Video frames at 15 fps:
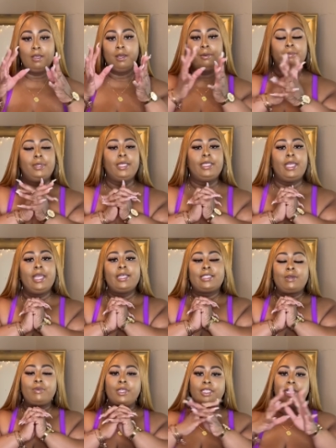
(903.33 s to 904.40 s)
But yes, I
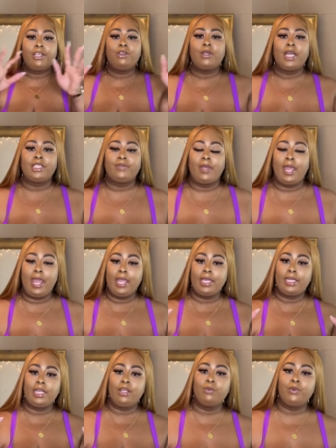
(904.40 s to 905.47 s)
want to thank you guys for
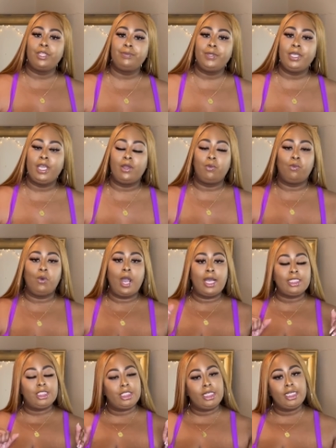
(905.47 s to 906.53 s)
hanging in with me and
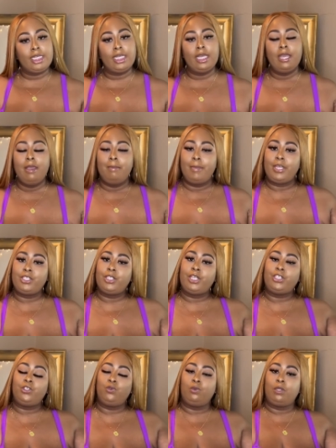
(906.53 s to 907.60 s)
watching. Make sure
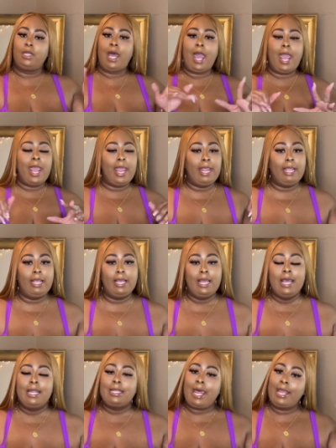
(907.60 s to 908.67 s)
that you like,
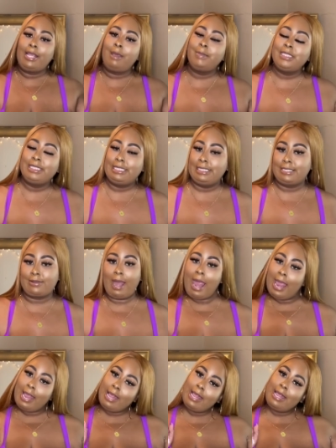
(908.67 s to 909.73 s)
like, comment,
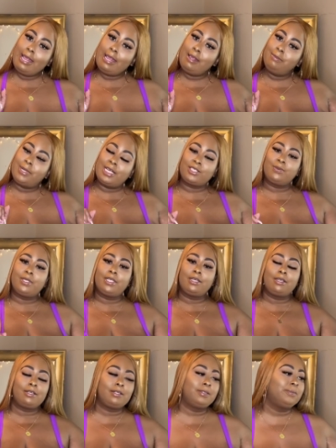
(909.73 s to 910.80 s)
subscribe. That's what the
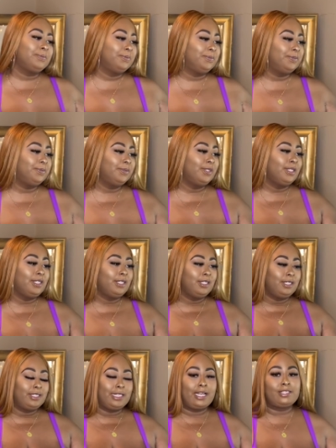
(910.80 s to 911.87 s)
um
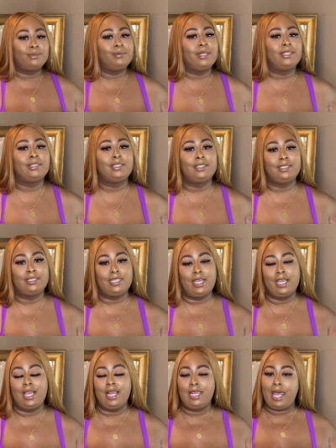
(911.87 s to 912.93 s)
thousand pound sister
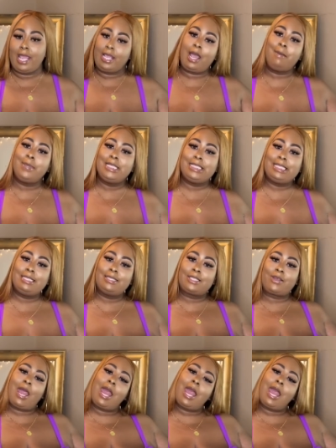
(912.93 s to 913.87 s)
say. Like, comment, subscribe.